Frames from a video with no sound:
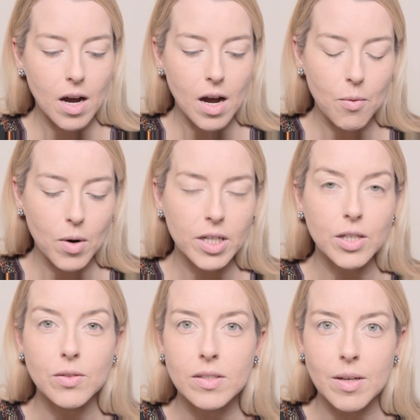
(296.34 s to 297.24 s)
I want to
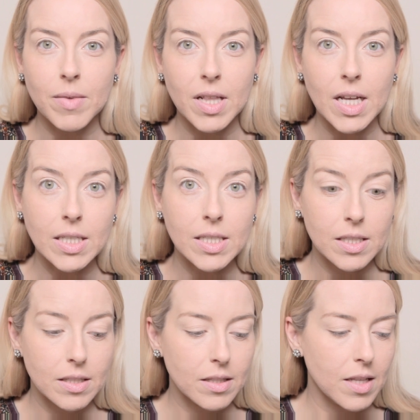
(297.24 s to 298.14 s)
use something
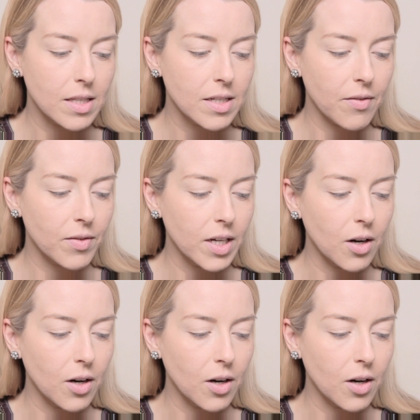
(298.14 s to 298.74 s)
that's definitely